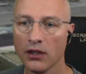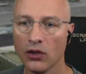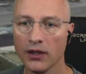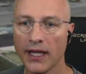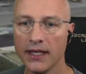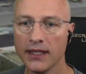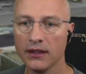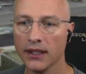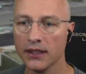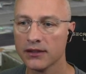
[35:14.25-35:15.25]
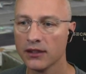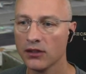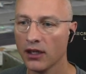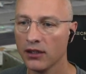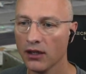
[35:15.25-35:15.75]
Got landing lights
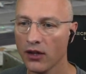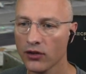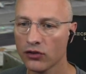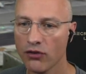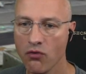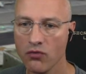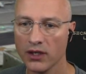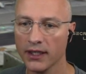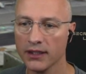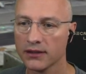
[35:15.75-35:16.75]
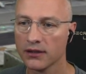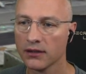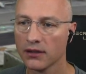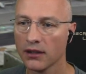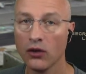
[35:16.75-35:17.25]
and other ground lights.
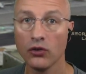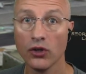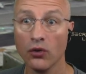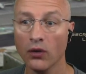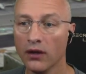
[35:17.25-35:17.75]
How cool.